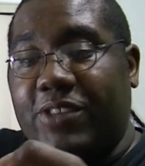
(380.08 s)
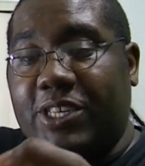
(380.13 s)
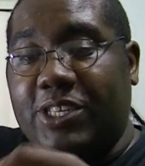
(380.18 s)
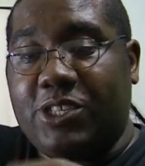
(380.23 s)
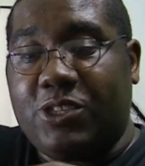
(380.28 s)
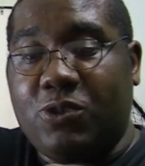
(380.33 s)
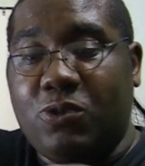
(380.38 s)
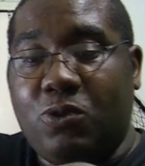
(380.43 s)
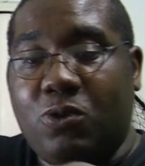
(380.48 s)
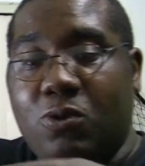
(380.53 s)

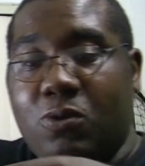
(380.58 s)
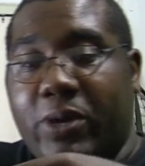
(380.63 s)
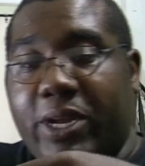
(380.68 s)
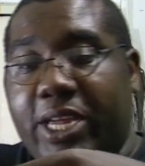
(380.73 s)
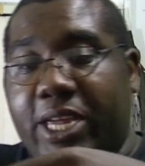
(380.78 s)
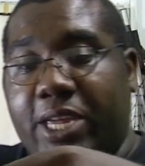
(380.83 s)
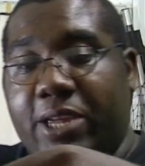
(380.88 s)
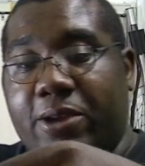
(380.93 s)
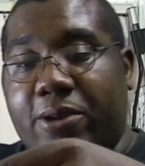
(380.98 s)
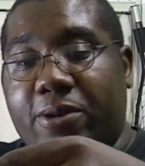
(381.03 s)
this tool
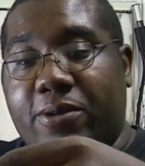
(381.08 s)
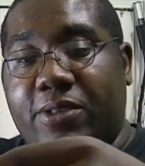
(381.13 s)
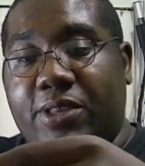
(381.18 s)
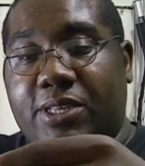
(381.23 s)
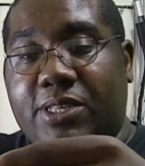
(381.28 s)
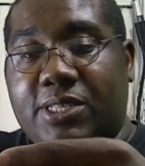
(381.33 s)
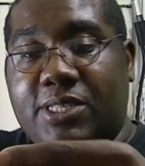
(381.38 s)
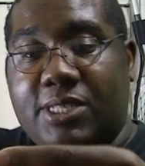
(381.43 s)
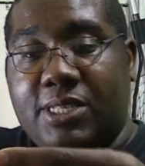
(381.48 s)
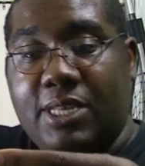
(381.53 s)
right here,
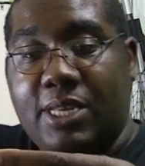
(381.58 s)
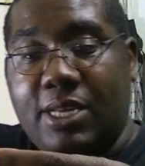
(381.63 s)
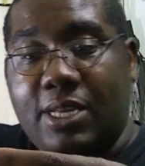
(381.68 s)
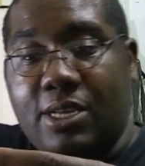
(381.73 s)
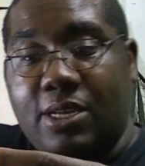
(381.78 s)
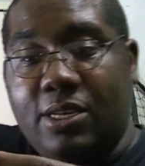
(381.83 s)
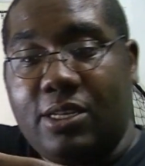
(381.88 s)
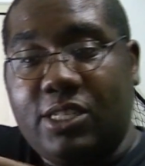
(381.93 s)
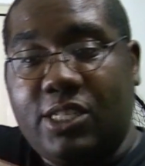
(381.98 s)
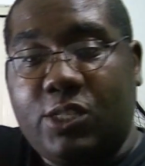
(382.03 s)
this
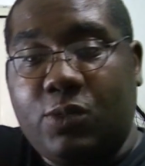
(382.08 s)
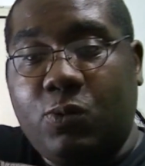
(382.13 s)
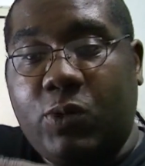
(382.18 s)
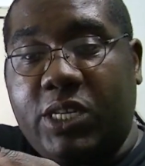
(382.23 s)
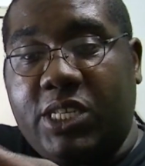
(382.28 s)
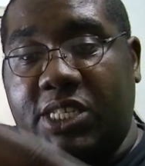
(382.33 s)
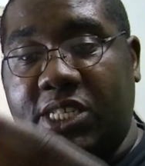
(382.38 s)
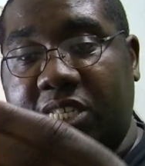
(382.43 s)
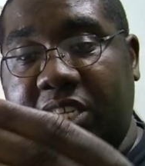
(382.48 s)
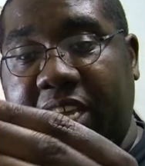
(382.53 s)

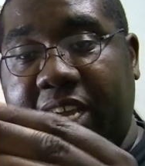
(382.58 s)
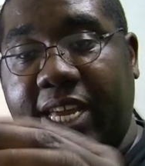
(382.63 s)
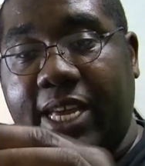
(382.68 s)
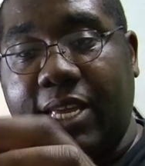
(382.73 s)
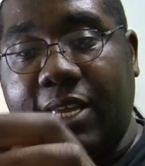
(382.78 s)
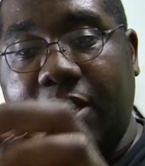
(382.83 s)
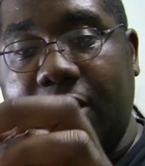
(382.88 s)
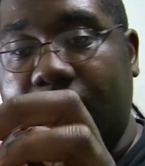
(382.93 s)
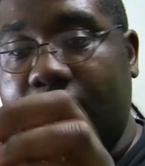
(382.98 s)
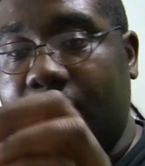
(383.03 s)
Swiss Tech,
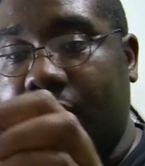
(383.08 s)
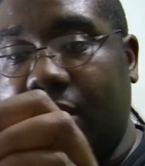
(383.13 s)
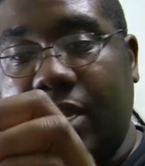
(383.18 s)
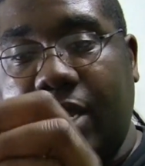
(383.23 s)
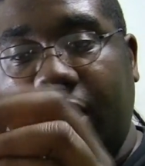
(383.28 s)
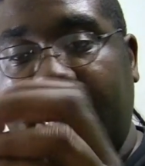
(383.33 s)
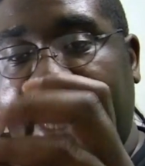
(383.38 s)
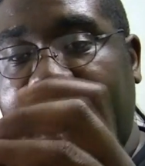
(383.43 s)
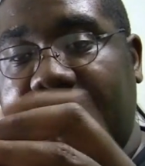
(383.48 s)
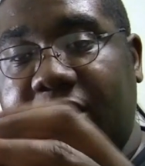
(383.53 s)

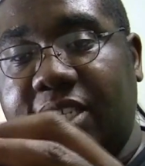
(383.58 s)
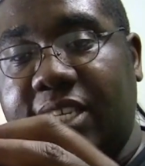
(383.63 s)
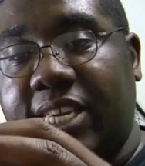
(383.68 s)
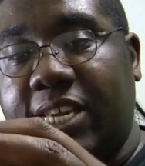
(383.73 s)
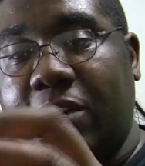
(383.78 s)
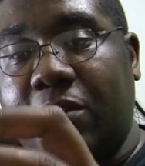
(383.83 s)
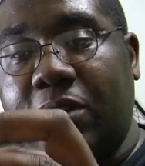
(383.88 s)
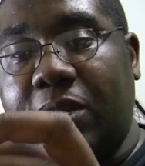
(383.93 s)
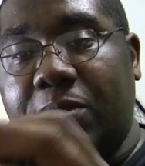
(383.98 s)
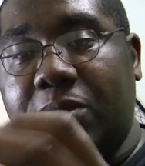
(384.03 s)
hasn't
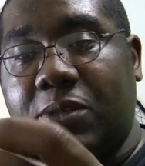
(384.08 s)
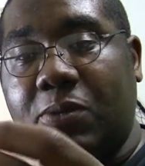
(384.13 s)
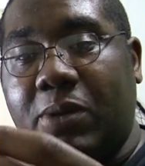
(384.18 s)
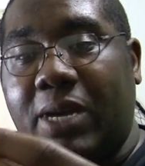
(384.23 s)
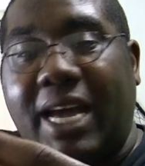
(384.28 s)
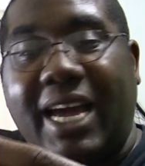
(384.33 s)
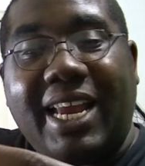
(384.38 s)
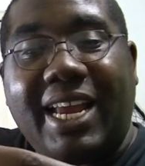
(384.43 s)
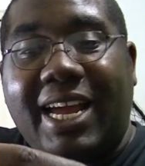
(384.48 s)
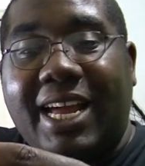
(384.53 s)
held up. So
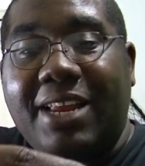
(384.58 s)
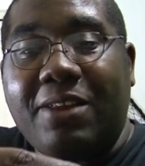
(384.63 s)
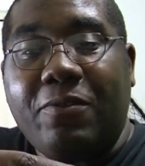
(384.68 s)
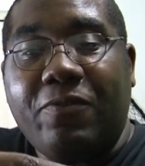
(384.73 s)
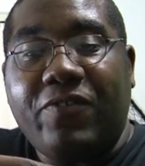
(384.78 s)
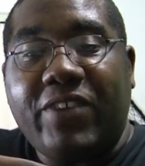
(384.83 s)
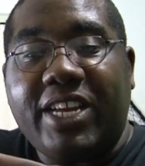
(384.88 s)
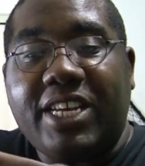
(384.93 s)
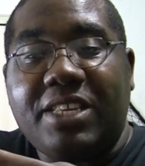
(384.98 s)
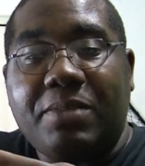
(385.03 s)
I, I don't
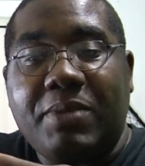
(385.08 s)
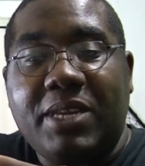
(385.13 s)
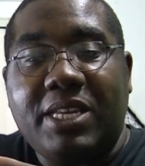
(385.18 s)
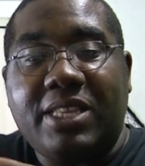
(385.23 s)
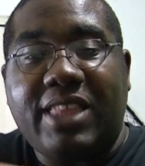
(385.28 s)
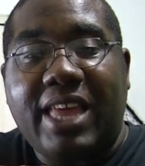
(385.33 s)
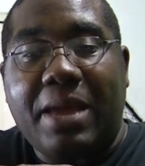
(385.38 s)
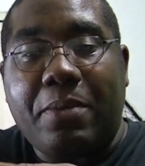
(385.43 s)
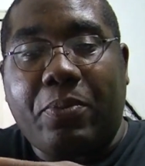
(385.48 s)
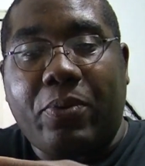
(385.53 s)
find it to be
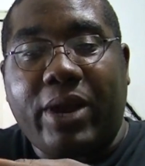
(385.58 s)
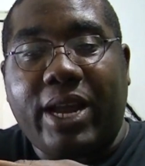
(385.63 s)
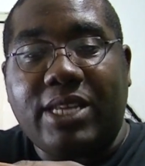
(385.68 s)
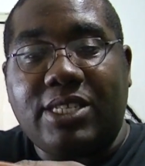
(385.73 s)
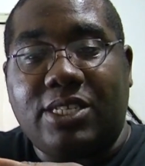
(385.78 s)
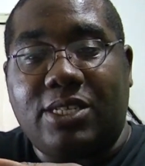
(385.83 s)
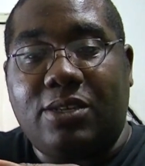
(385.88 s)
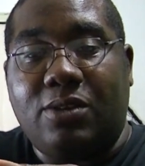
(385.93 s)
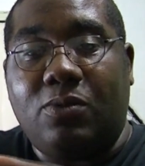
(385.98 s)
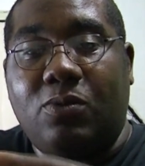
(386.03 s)
that
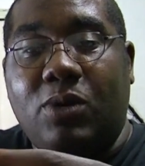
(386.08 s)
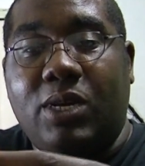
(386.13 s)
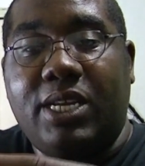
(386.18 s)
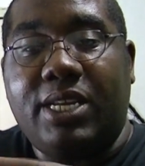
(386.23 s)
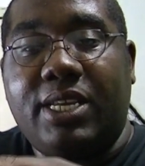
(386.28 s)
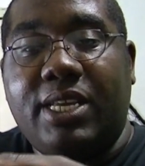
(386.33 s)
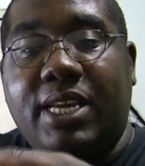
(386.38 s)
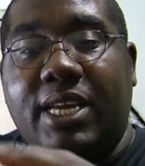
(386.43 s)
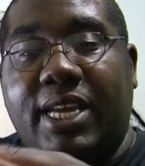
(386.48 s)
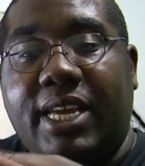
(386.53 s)
practical.
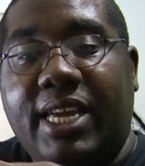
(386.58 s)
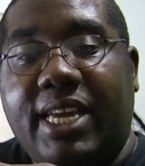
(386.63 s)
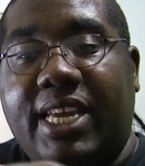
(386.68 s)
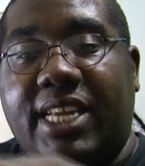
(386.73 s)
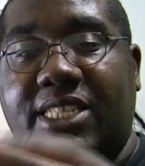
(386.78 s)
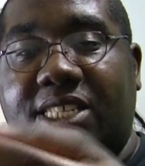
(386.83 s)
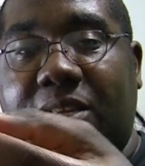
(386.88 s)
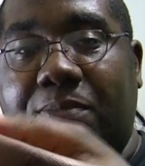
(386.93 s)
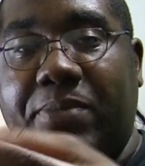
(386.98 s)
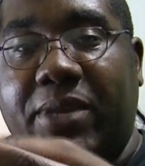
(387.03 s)
One, it
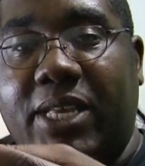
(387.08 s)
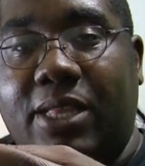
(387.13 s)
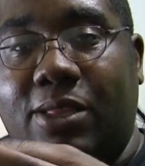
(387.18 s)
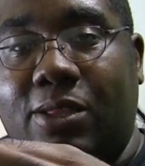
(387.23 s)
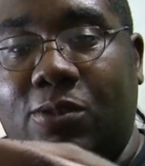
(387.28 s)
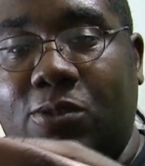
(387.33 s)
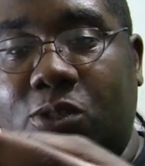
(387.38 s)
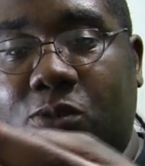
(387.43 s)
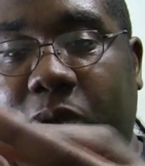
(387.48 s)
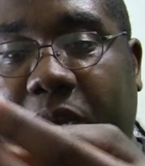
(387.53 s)
gets a bit
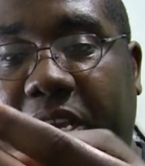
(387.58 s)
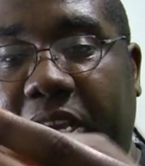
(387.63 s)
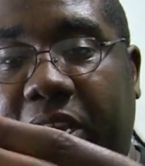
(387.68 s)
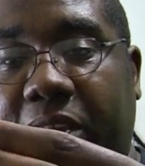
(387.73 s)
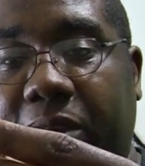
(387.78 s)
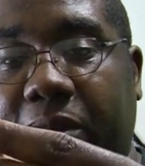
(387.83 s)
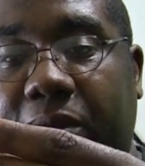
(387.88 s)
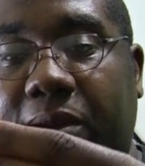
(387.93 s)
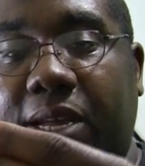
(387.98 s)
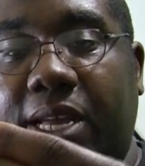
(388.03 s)
loose right
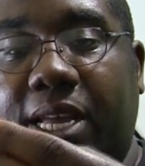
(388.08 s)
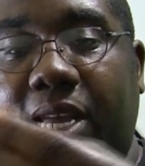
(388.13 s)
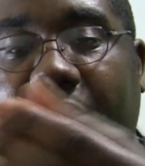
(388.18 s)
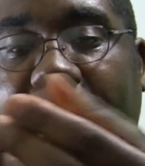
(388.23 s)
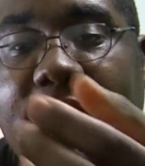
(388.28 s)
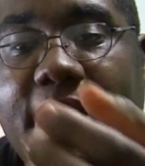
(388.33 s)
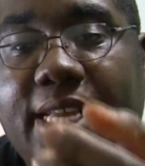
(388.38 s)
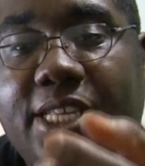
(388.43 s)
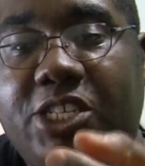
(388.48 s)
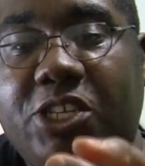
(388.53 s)
here.
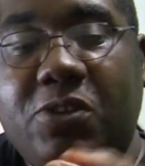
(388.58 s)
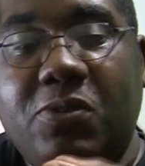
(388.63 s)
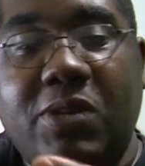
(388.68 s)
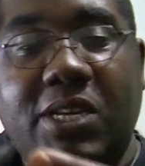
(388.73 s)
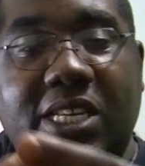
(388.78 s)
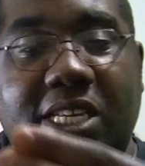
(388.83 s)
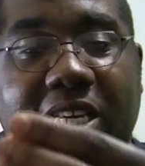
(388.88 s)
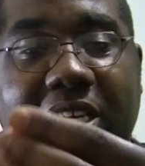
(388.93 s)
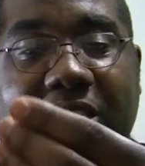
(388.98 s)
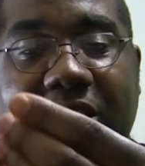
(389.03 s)
And two,
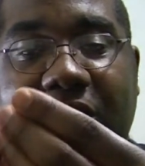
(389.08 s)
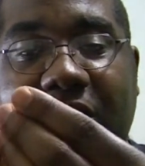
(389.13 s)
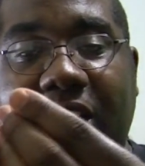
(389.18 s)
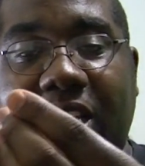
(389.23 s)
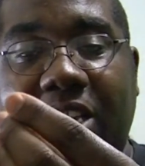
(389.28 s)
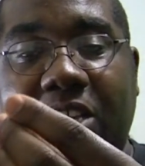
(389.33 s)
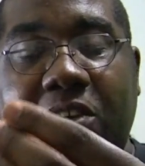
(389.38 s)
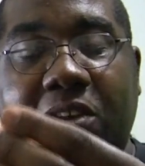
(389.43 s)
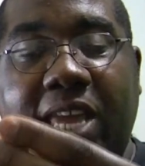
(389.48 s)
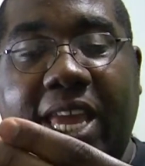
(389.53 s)
it's
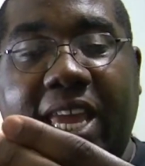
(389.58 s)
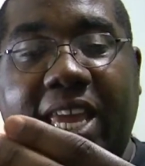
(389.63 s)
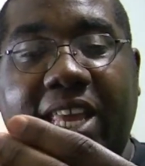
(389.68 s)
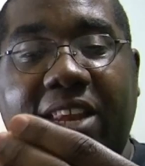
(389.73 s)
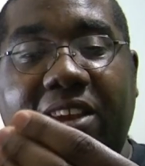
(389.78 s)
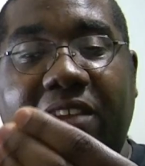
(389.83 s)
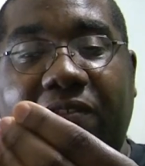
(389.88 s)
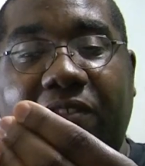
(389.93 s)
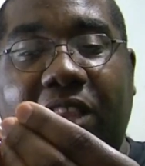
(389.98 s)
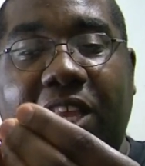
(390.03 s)
you can't get
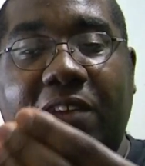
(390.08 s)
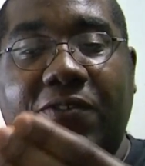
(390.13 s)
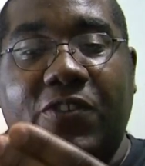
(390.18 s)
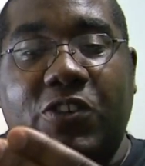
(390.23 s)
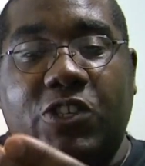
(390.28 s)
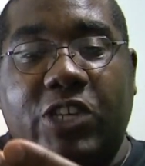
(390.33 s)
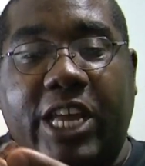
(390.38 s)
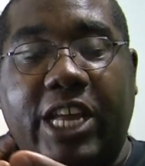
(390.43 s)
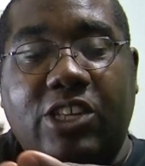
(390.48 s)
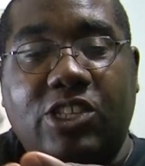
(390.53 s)
enough
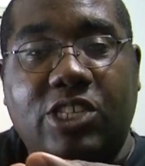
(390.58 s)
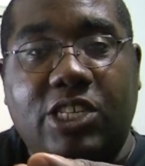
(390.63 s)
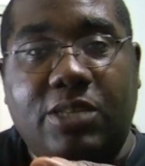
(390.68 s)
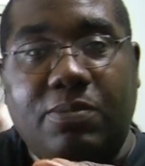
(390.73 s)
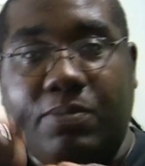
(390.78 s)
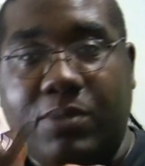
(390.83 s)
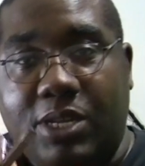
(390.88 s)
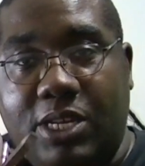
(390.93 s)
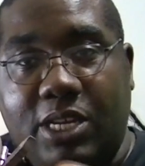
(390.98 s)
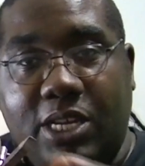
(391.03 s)
leverage to actually
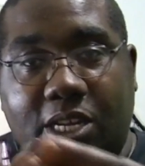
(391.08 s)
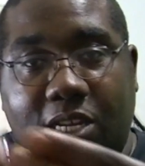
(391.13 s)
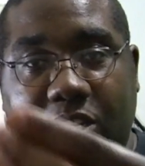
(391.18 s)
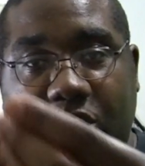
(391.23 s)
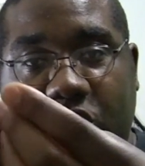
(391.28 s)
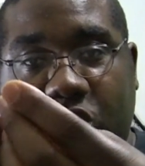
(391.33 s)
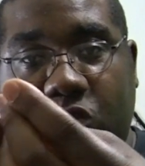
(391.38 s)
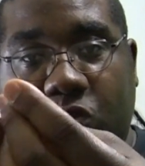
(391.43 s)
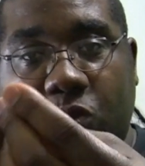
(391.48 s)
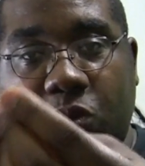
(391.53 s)

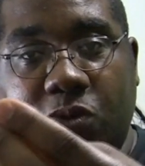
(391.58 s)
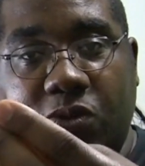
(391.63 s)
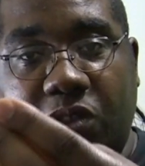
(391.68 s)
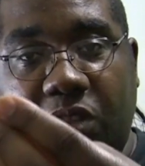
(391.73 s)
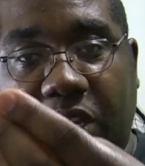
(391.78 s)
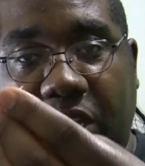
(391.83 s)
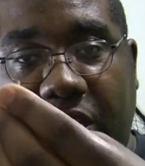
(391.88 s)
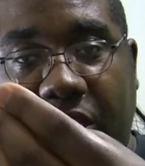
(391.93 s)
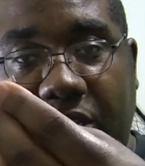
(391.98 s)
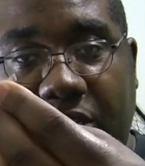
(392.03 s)
screw
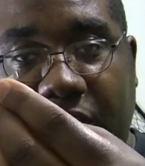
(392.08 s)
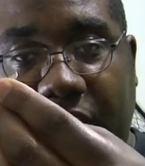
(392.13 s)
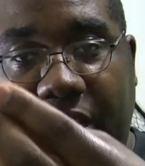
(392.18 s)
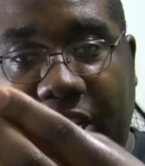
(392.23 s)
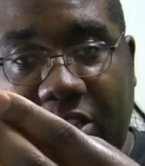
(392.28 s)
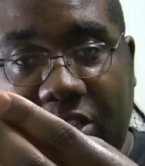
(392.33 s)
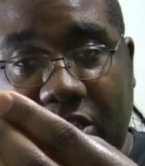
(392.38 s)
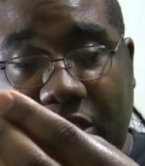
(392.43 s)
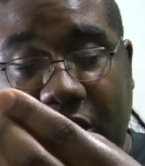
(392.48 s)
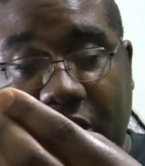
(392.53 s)
things and
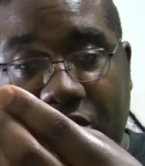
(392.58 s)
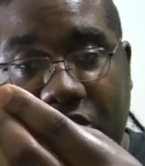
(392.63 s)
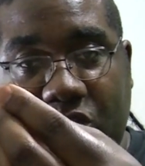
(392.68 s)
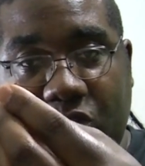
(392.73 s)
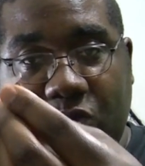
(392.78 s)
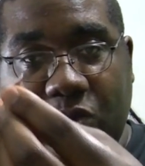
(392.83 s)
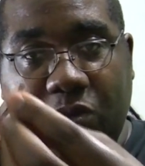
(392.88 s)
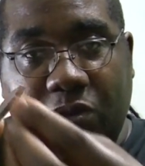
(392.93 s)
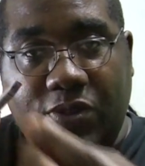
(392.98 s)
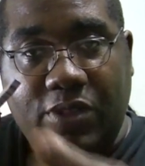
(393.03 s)

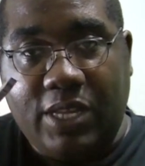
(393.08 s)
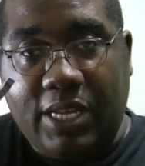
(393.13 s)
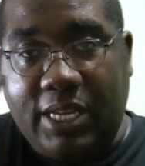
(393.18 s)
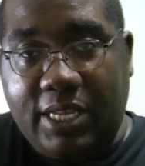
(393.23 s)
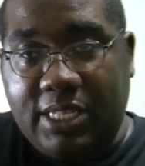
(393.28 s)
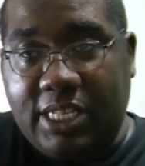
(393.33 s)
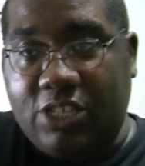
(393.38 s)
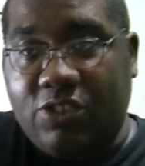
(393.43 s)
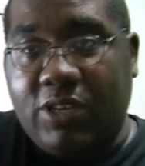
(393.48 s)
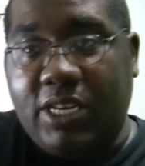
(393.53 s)
unscrew
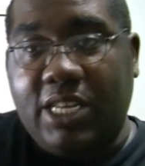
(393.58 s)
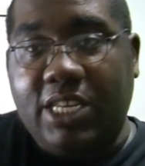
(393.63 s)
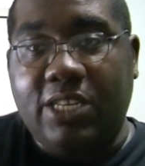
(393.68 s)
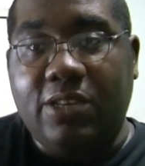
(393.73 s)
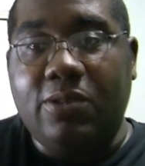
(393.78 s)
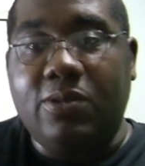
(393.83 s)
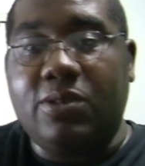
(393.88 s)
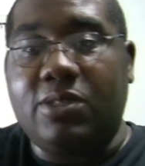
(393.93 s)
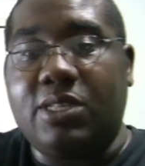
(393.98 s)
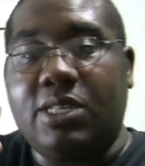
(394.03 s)
things. I try to
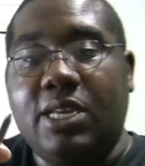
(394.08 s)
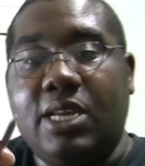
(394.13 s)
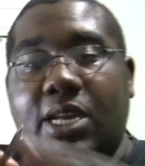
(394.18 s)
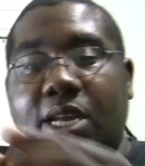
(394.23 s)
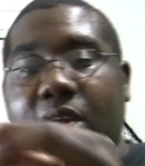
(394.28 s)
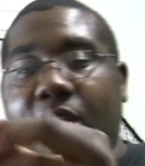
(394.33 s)
use